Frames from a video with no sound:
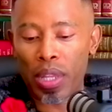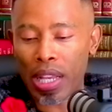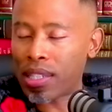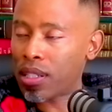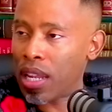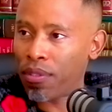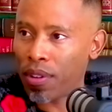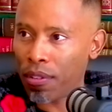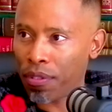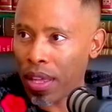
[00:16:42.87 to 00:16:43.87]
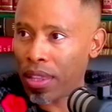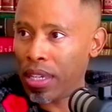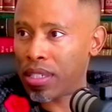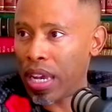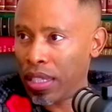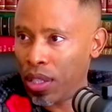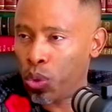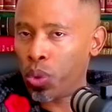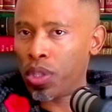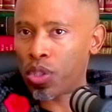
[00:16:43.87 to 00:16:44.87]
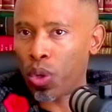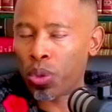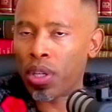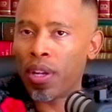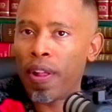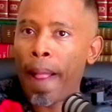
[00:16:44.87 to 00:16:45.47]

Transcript: that I still have a father. He's 82 years old.